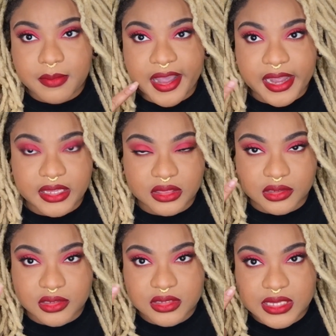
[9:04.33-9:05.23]
my
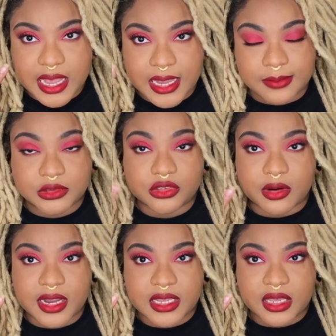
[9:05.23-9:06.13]
third time
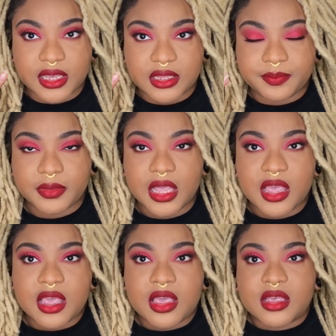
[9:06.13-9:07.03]
trying it.
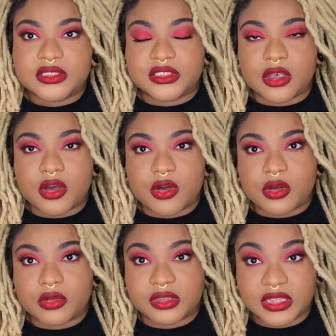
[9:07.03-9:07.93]

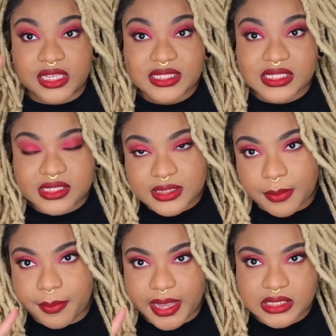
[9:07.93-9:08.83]
So this is the
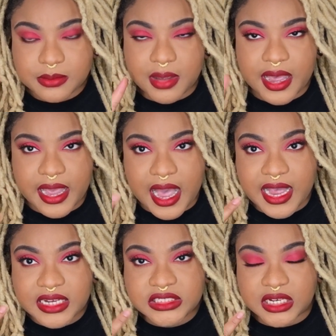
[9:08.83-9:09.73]
best my
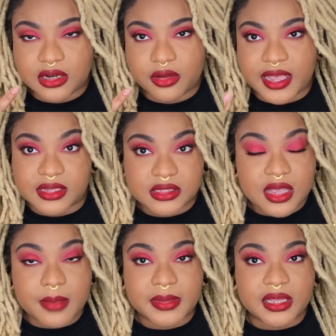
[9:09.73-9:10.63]
eyeshadow has
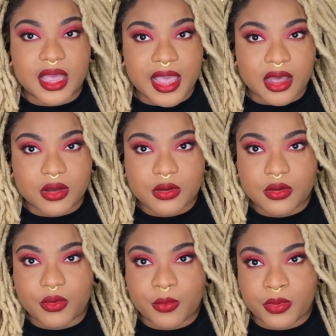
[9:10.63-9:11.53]
coming
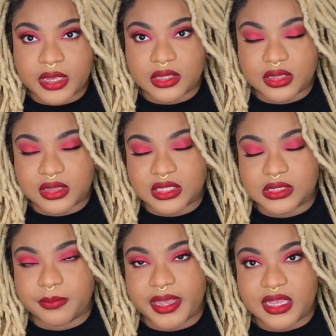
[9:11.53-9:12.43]
out with this
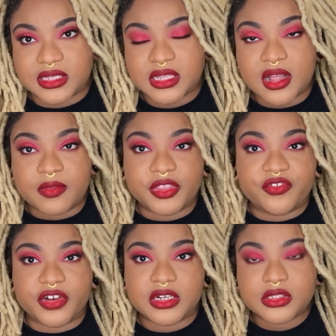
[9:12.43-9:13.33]
base. The
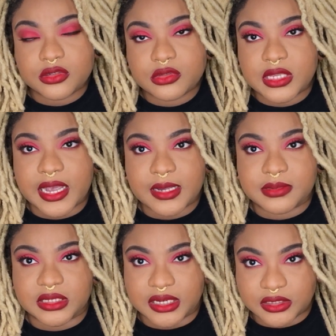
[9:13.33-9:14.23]
first 2 times
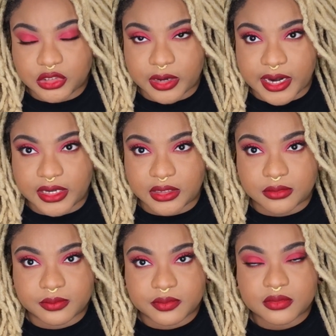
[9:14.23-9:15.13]
that I tried it,